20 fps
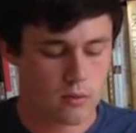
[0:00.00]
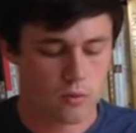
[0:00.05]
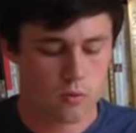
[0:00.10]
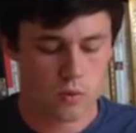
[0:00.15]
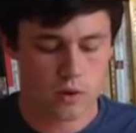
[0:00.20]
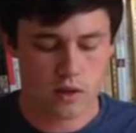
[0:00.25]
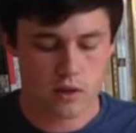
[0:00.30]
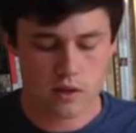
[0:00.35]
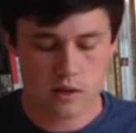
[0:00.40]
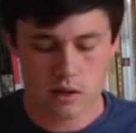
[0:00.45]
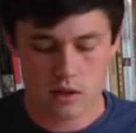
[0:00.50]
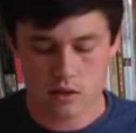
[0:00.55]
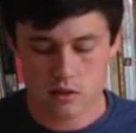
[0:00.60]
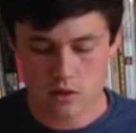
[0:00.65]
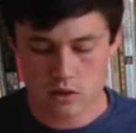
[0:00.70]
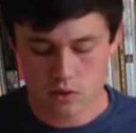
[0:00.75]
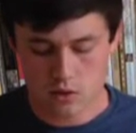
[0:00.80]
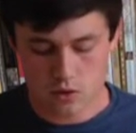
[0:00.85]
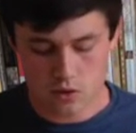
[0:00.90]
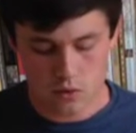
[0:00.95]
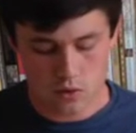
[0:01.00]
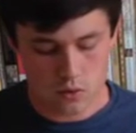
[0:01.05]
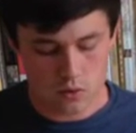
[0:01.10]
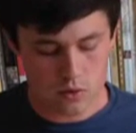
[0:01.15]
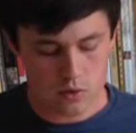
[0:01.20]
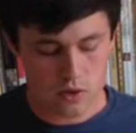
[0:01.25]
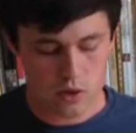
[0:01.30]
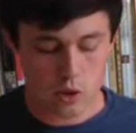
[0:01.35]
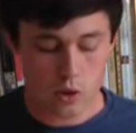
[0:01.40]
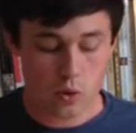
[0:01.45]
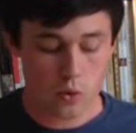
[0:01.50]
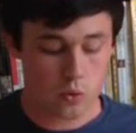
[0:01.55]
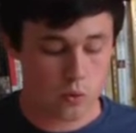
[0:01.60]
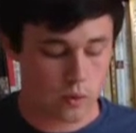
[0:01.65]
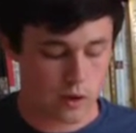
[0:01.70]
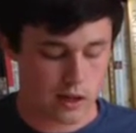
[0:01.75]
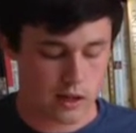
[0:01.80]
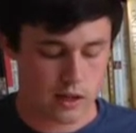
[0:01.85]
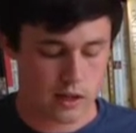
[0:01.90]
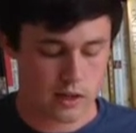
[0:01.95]
One thing to do
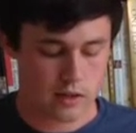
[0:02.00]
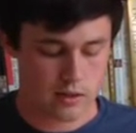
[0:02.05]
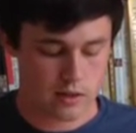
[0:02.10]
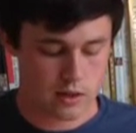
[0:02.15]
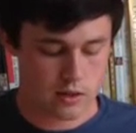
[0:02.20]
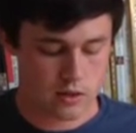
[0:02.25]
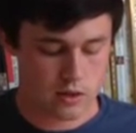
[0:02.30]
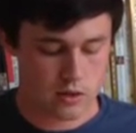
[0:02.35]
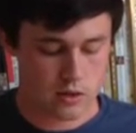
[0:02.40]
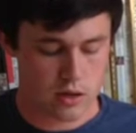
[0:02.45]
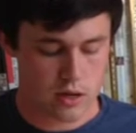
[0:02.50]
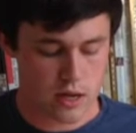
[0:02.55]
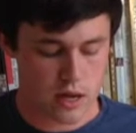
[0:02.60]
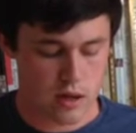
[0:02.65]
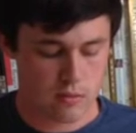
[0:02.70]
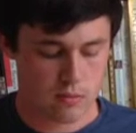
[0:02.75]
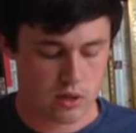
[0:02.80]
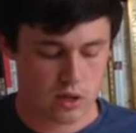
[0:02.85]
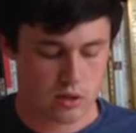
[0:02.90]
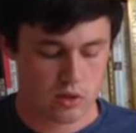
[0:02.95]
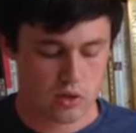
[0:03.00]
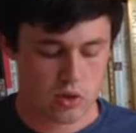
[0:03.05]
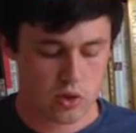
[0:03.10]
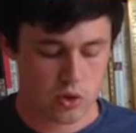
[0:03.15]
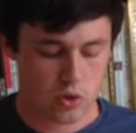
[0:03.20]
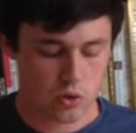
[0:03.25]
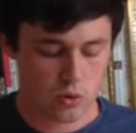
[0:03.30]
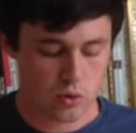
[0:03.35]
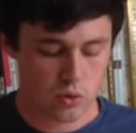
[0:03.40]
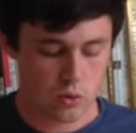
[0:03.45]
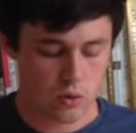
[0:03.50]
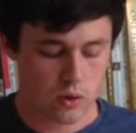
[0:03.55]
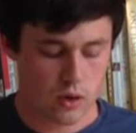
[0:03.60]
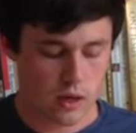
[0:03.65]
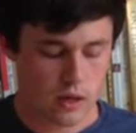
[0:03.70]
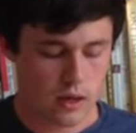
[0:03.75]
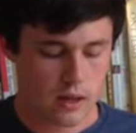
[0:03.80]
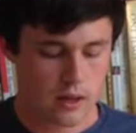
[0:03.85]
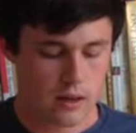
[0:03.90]
tone-wise is to not be too